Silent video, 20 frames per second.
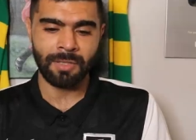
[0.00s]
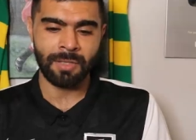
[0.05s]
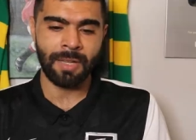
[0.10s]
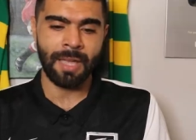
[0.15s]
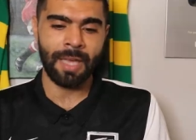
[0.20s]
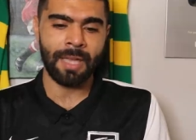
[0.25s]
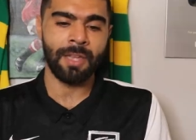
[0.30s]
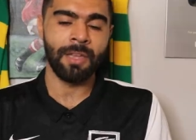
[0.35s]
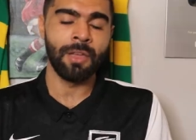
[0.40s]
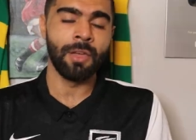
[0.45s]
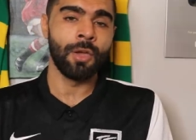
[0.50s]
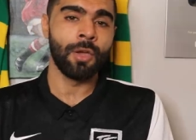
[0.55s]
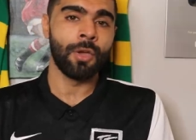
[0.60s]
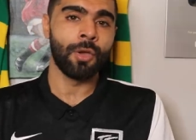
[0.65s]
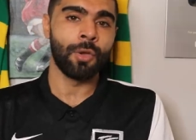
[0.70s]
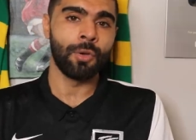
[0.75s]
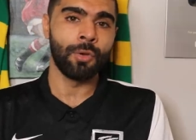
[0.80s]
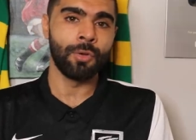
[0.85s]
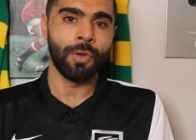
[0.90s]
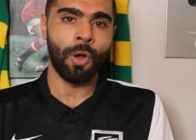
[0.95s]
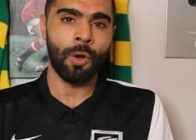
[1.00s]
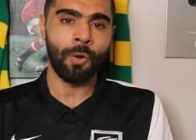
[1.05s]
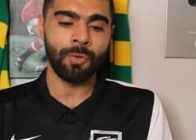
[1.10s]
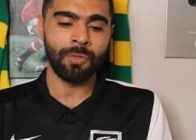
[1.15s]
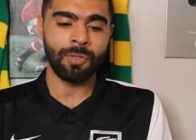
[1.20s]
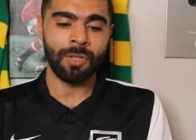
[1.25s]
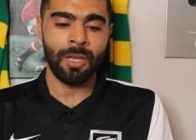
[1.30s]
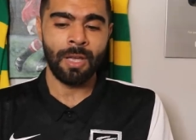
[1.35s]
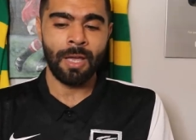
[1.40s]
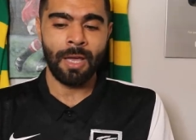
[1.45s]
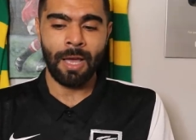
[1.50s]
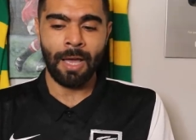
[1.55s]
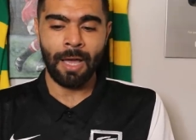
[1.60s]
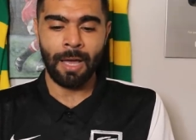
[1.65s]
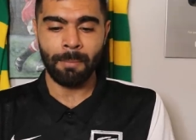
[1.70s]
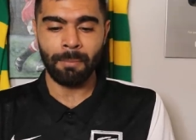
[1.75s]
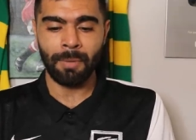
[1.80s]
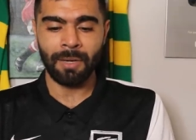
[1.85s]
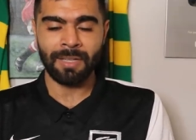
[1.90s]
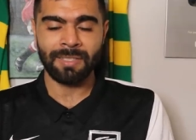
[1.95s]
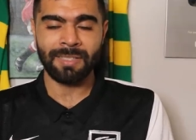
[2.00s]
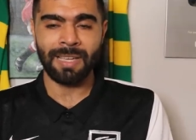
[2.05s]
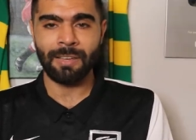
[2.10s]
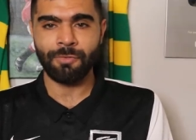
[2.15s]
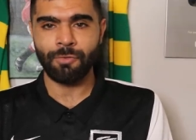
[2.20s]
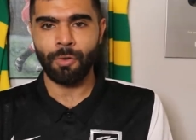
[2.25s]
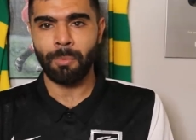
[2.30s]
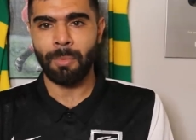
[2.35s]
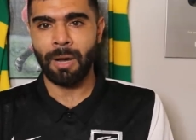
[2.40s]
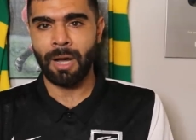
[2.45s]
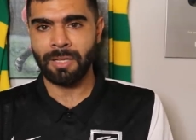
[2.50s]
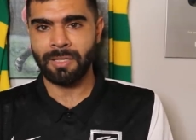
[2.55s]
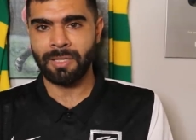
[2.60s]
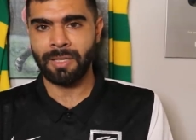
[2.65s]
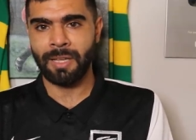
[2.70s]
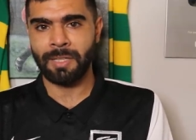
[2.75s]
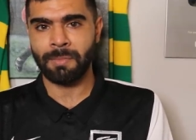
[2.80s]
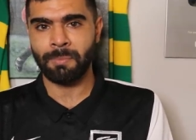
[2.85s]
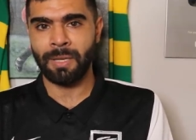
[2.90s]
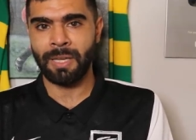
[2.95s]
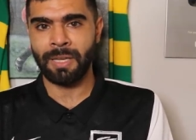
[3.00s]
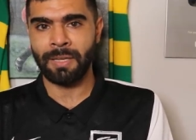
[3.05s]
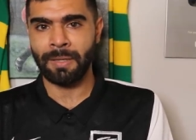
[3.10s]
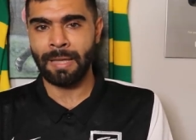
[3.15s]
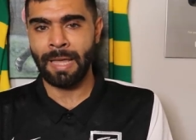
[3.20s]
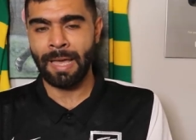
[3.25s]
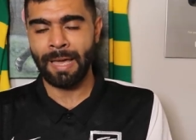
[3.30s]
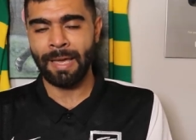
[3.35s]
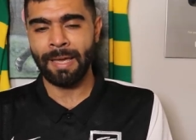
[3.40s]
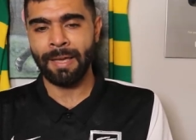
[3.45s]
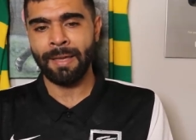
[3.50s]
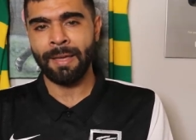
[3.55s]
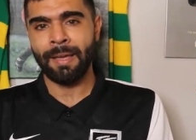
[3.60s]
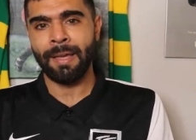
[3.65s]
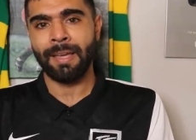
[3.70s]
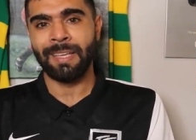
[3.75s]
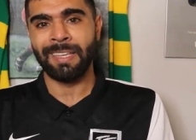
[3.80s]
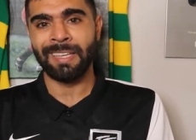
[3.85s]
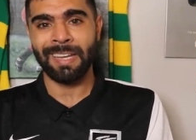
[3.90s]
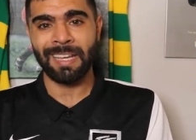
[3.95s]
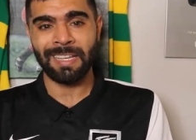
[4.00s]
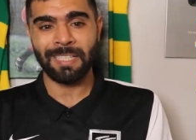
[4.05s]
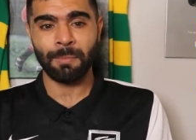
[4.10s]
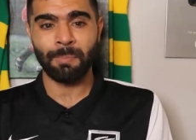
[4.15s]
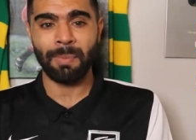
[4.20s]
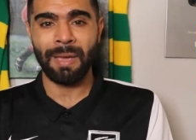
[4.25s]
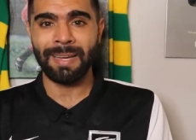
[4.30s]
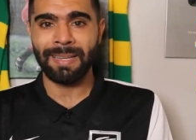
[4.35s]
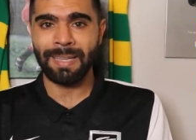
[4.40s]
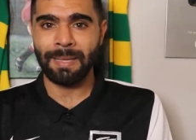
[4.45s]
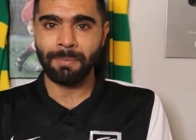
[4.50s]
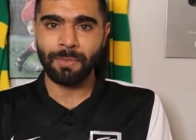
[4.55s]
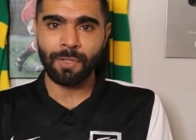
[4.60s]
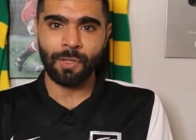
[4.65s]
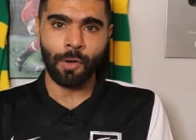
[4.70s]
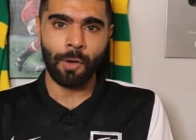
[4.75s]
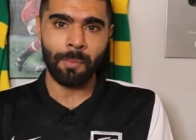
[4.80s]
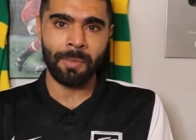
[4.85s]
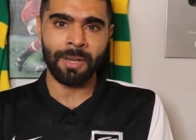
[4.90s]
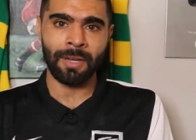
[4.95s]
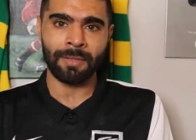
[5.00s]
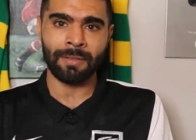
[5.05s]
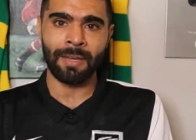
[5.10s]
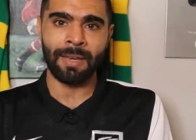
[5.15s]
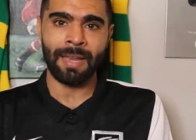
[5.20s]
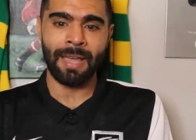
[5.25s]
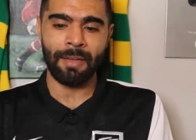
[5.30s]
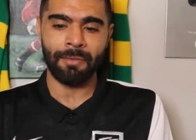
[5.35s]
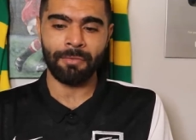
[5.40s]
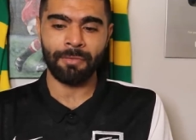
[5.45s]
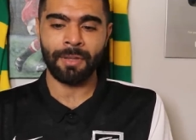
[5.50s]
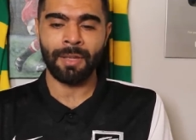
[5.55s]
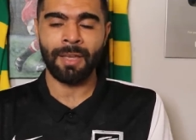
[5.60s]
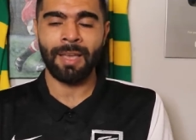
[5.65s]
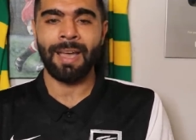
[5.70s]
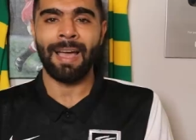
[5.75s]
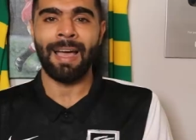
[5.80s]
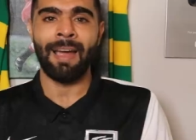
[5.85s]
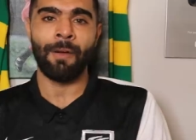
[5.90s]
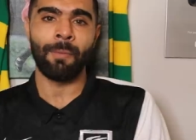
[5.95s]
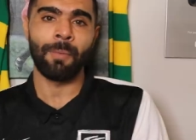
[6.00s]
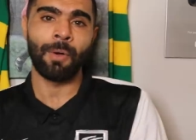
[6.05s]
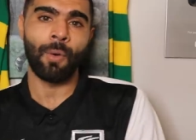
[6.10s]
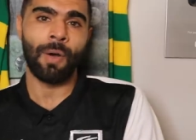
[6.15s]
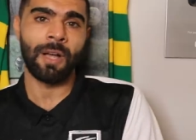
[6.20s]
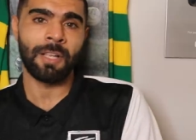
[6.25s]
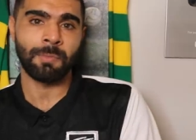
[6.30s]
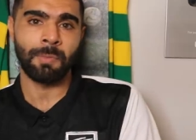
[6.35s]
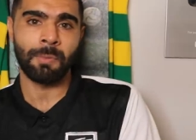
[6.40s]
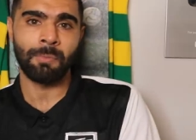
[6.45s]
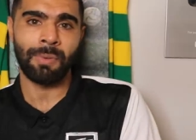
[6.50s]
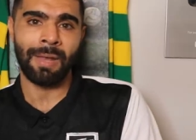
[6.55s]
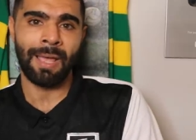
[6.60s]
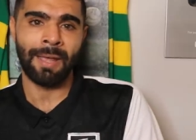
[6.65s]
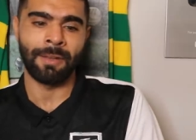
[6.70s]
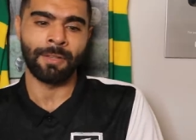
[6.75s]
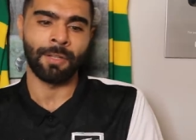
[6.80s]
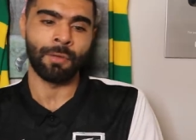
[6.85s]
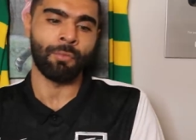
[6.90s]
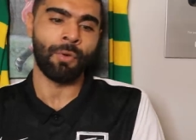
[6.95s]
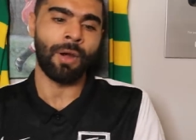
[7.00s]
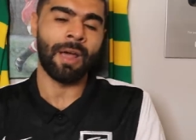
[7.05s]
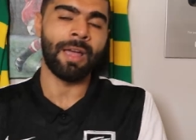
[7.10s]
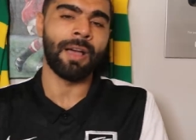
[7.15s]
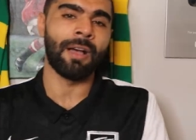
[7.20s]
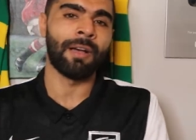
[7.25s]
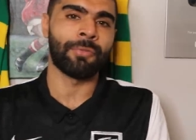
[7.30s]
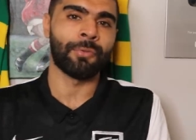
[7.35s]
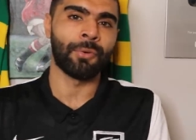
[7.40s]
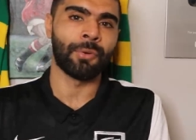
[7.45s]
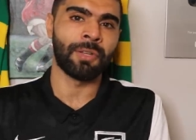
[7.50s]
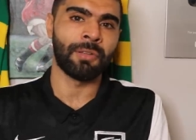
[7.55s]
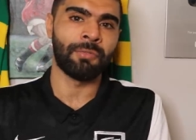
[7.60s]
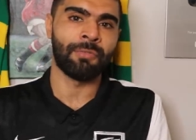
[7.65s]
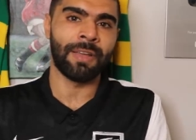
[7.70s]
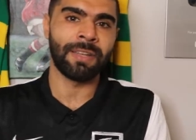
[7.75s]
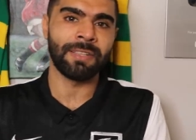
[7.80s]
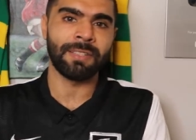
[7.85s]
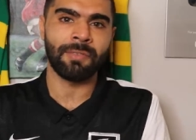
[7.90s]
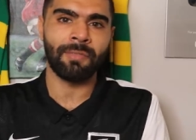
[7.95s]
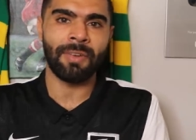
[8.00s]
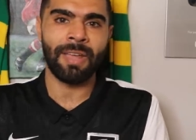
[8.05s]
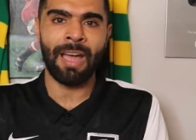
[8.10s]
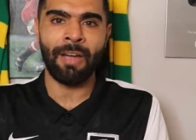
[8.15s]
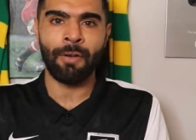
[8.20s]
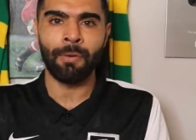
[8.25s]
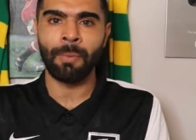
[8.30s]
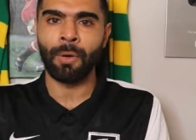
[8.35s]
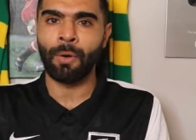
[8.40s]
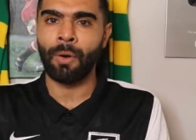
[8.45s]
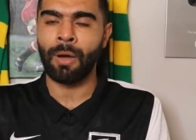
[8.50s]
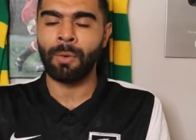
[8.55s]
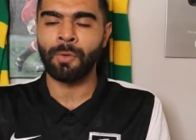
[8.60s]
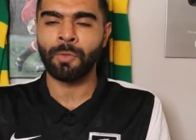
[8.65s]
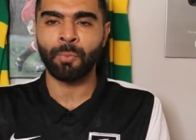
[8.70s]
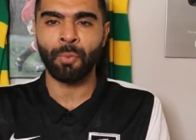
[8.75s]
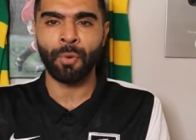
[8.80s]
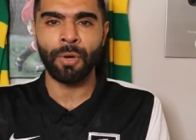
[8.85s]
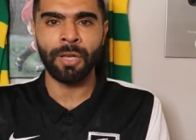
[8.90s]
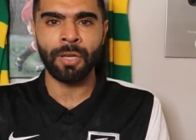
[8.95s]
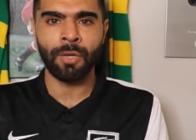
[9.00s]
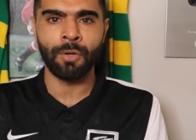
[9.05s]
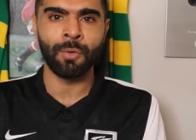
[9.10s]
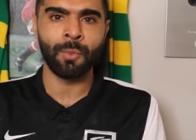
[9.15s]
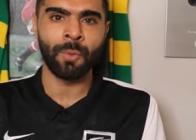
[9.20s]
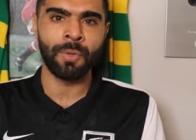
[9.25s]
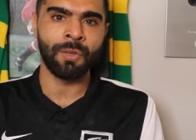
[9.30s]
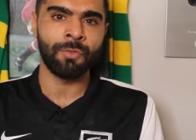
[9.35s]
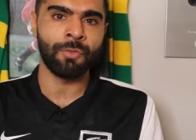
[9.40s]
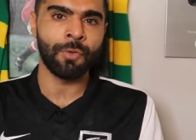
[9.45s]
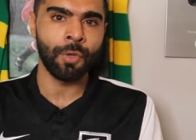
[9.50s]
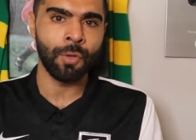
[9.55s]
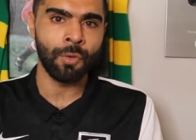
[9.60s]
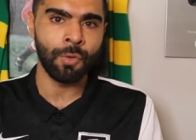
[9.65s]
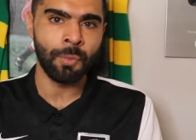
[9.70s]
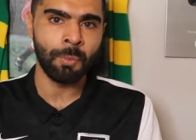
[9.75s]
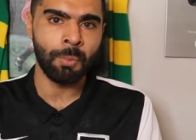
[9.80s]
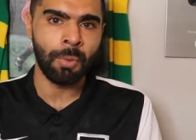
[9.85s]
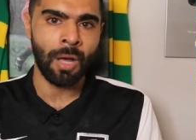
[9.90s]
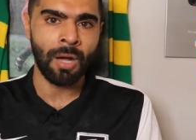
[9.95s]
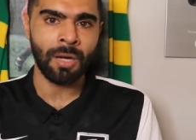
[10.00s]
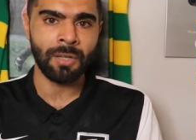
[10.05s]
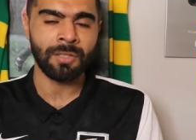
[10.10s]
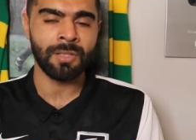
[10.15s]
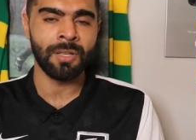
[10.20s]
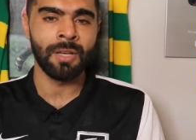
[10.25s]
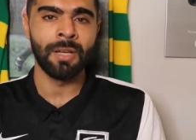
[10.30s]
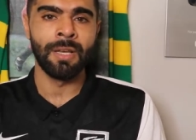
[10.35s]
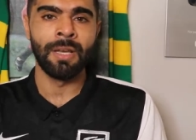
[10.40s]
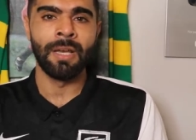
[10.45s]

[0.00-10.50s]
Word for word: today? Who knows? Um, but Lisandro Martinez being there, you'd expect him to come in on the left. Harry Maguire's been playing on the right. I thought defensively Harry Maguire was pretty good with a few good blocks